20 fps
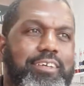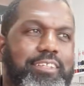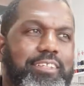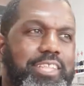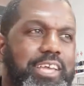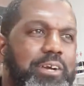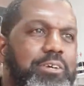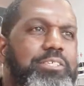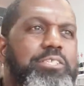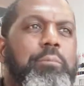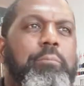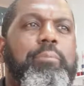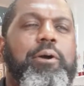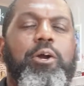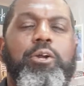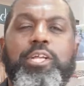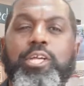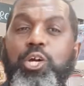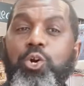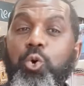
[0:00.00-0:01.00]
There is a
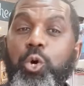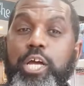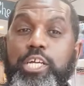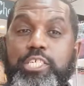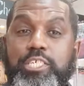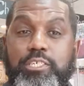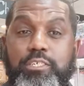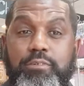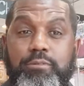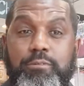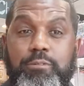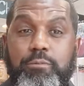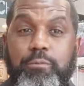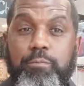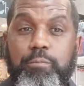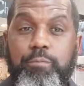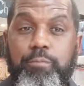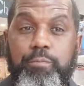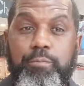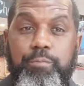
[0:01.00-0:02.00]
burning question
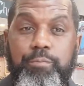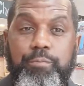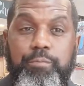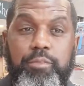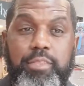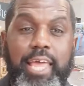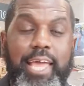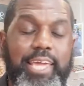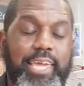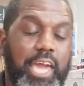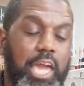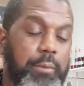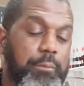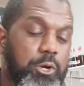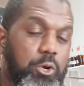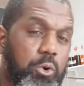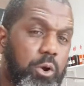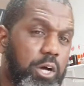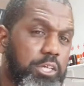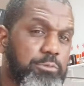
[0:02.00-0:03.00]
that came
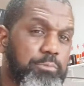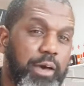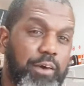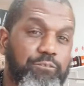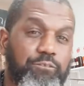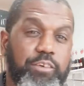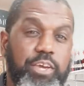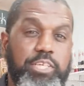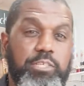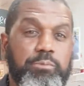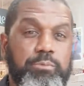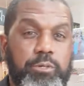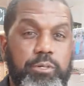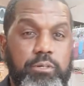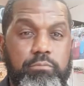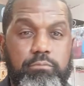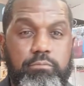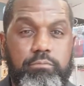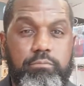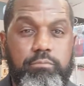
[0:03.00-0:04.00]
across my Facebook
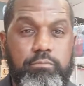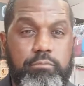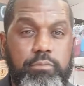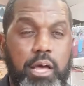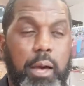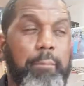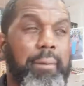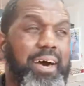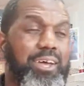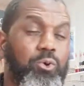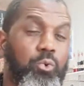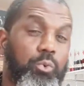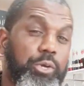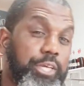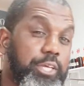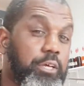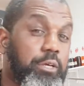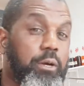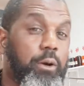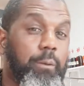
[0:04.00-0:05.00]
about a
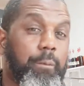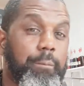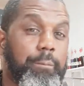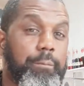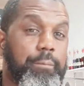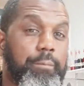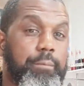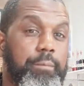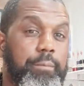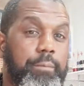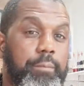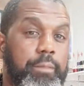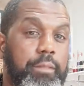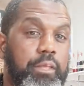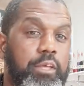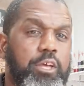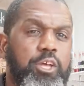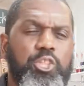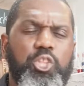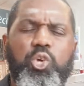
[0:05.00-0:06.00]
week ago.
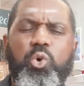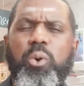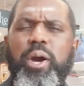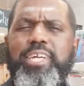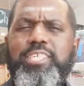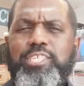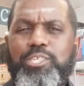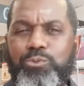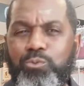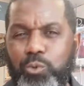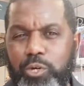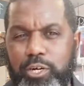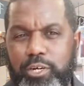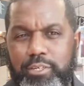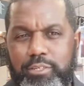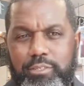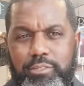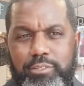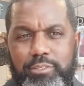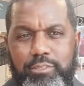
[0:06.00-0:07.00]
The question
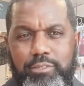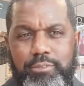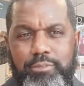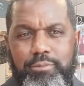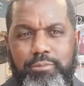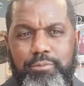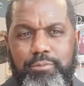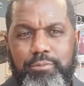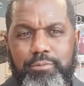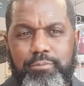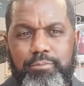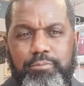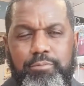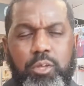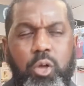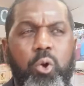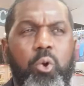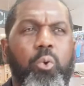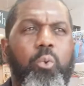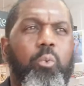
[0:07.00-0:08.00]
was,
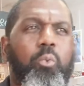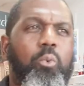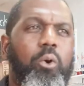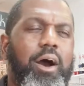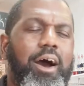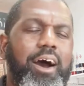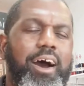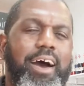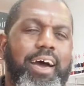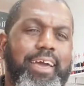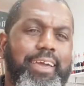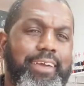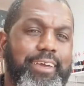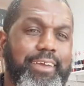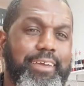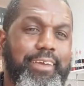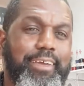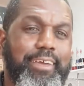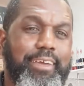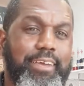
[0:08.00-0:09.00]
why
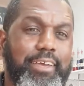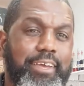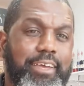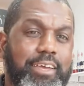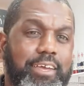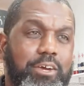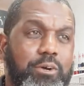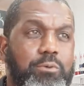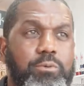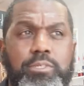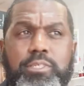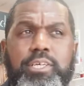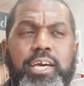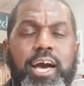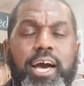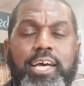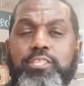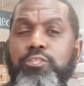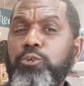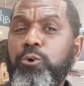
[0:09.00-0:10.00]
was
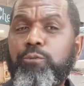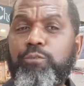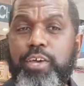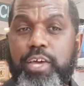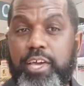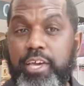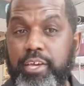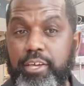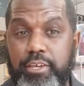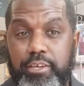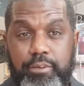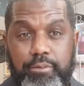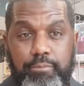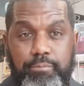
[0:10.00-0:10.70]
God so vague?